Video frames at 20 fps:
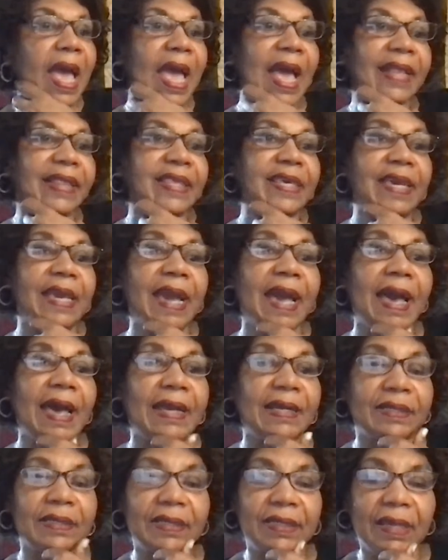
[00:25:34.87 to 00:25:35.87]
at the
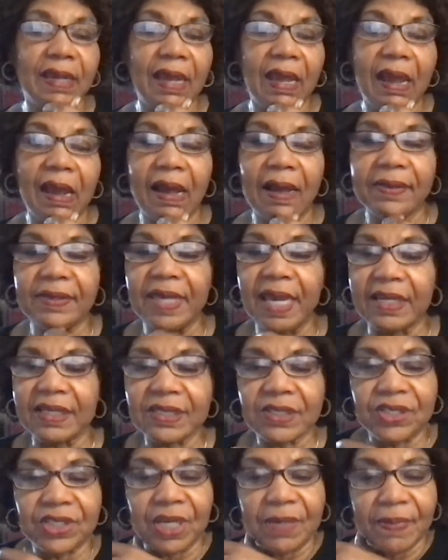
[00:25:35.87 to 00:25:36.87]
end.
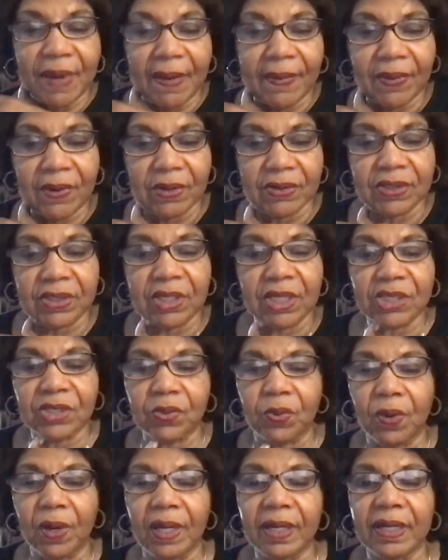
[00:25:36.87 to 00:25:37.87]
Yes, Gmama Grows.
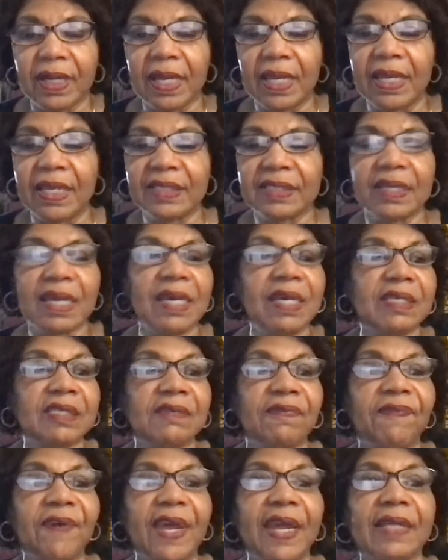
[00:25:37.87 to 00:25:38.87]
This one is
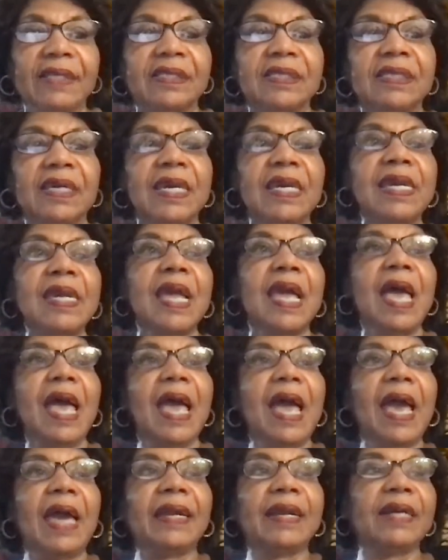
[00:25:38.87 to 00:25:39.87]
fancy.
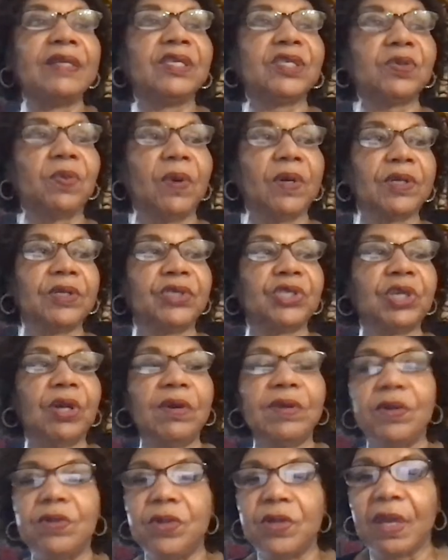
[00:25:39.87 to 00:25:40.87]
And I just wanted to show
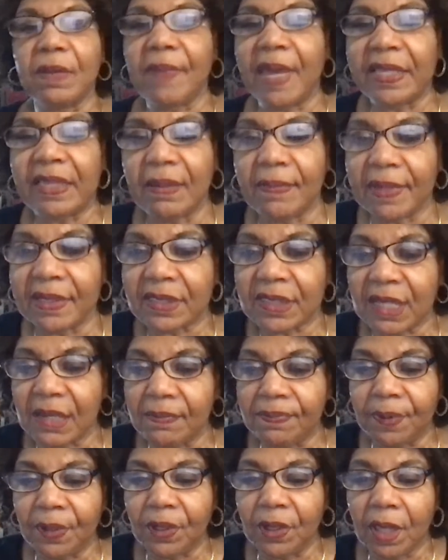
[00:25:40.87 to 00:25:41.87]
you. You can make them as
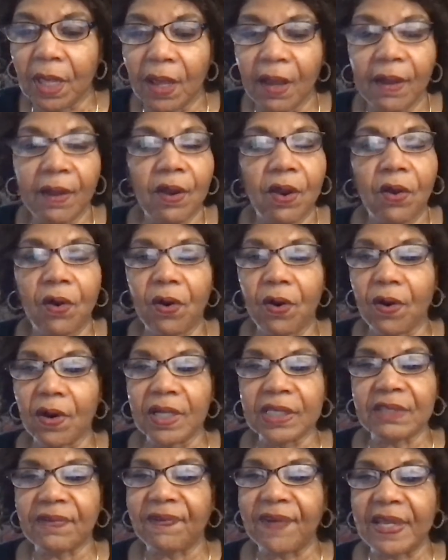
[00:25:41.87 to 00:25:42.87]
simple or
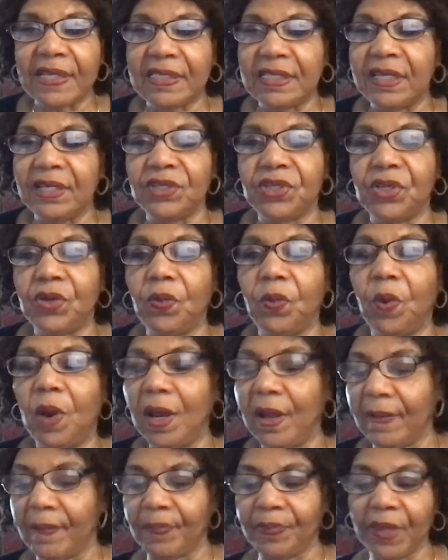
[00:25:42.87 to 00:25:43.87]
as fancy as you
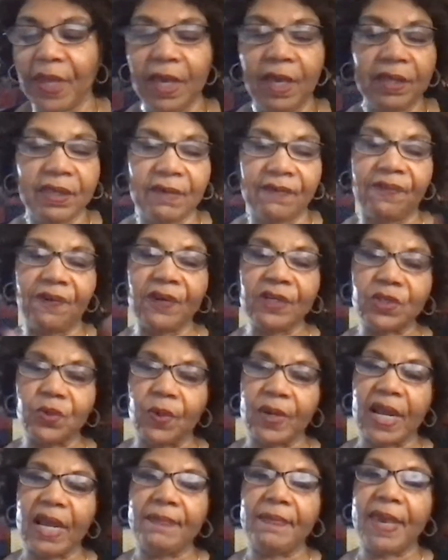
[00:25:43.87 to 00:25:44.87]
want. The first
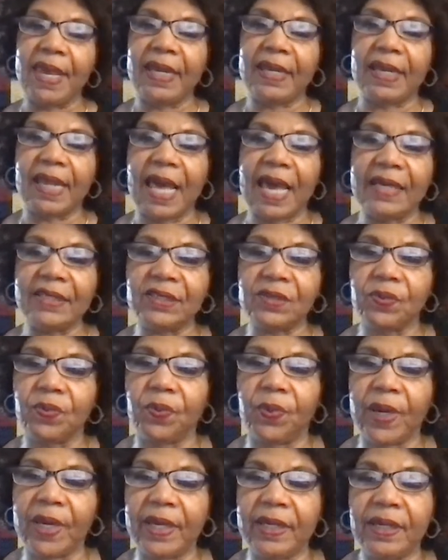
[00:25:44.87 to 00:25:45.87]
one I made last
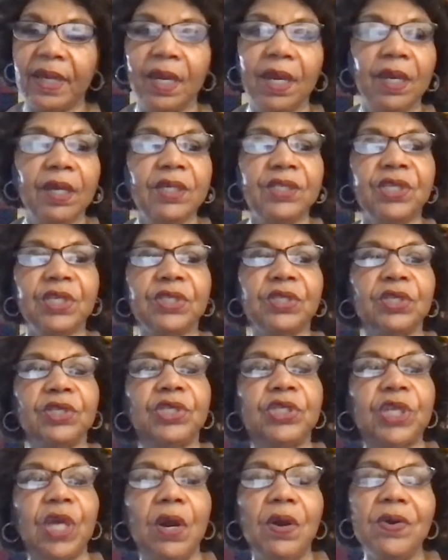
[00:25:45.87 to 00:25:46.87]
week, just to
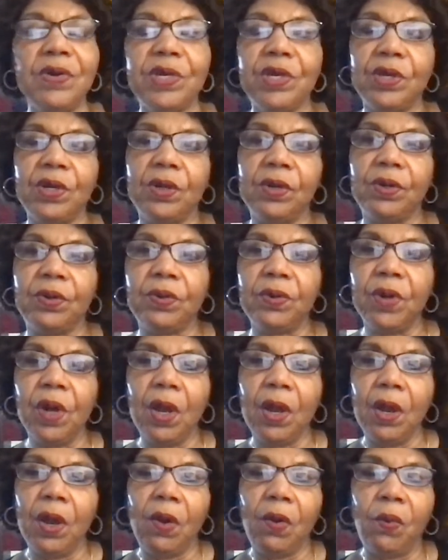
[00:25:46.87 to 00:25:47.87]
show you,
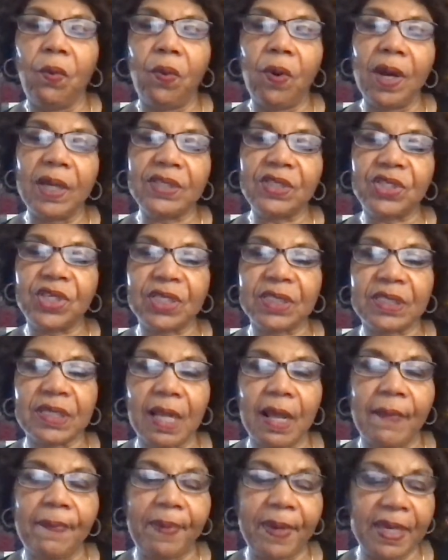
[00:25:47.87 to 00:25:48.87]
was just
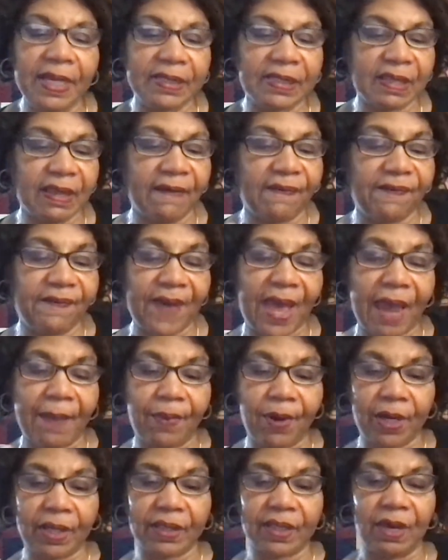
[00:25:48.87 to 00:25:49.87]
a piece of
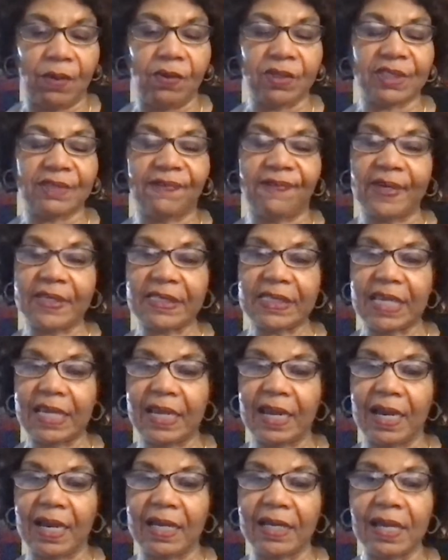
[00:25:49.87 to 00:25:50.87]
fabric that was fussy
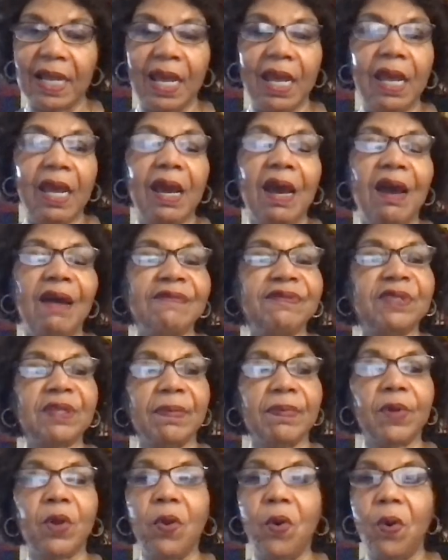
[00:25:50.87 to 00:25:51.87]
cut of
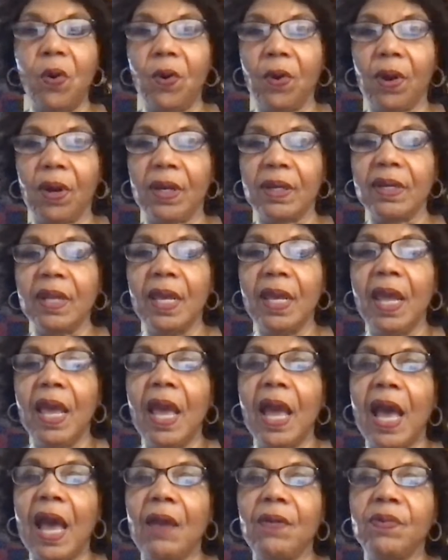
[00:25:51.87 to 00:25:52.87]
some corn.
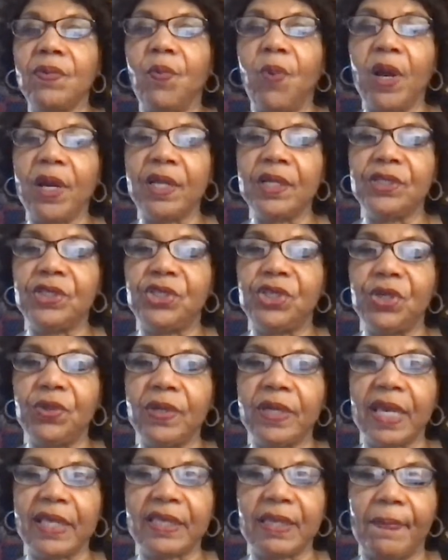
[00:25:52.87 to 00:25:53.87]
I wanted you
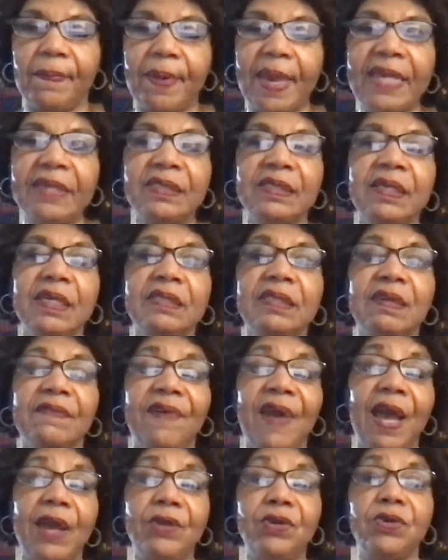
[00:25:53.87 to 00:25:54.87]
to get the basics of
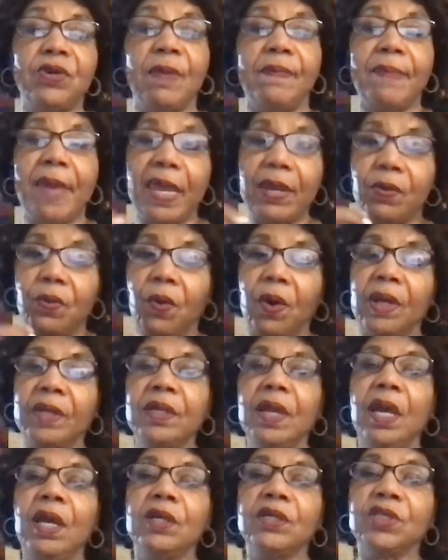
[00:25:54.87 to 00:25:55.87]
how you can make one
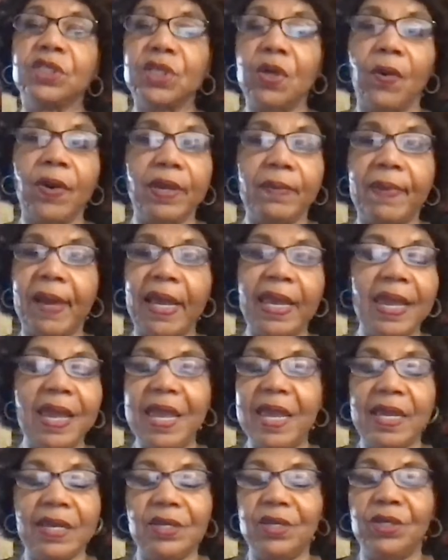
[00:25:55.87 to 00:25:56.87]
sewing by
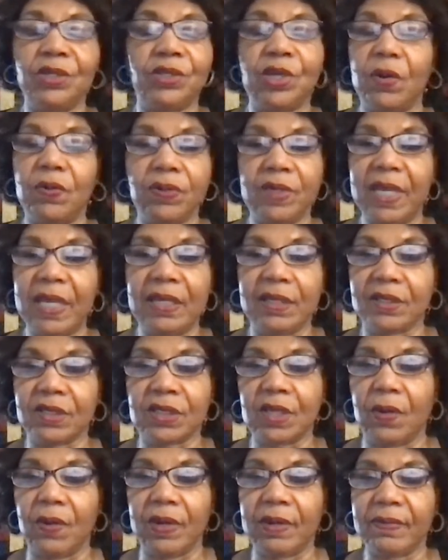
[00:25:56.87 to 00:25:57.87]
hand. You don't need a
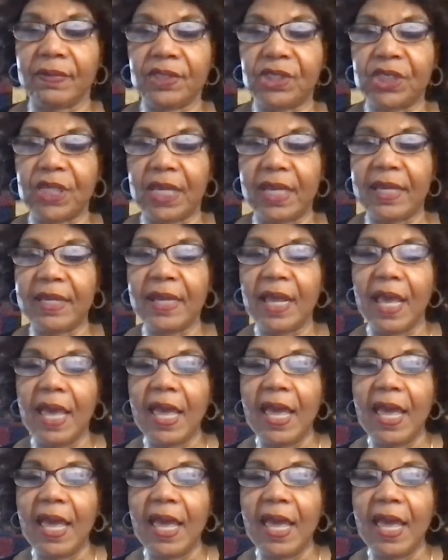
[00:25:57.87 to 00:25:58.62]
sewing machine.